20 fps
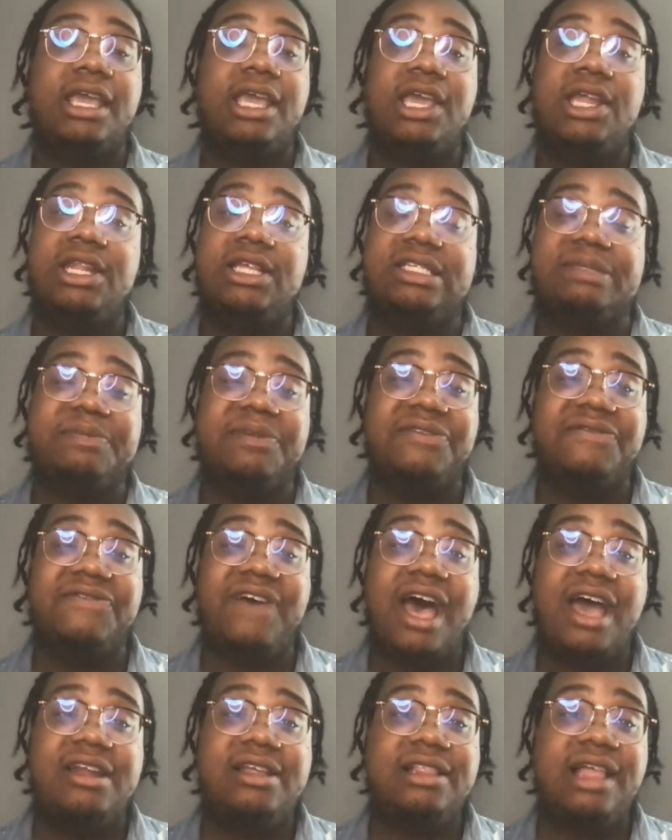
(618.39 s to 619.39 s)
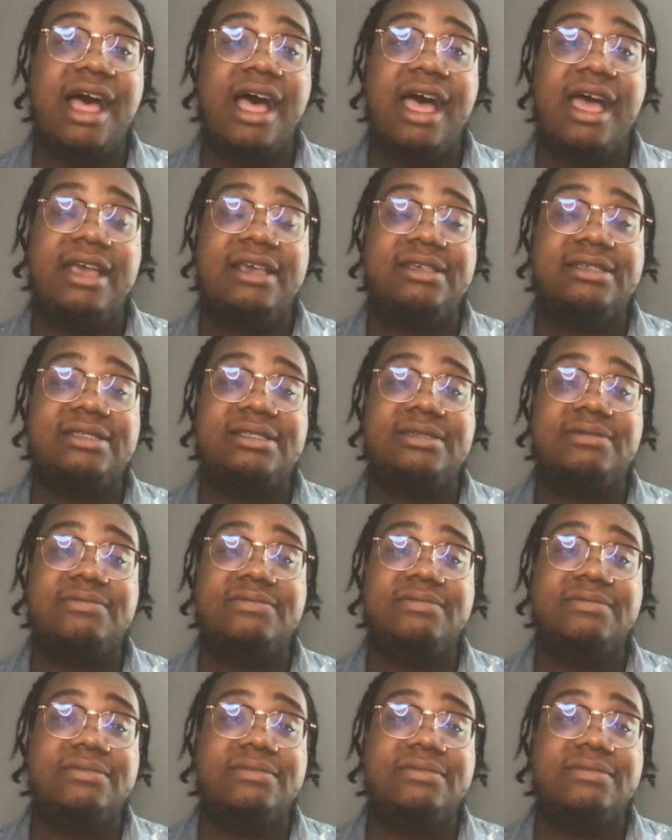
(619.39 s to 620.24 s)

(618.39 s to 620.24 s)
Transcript: and it's been finalized.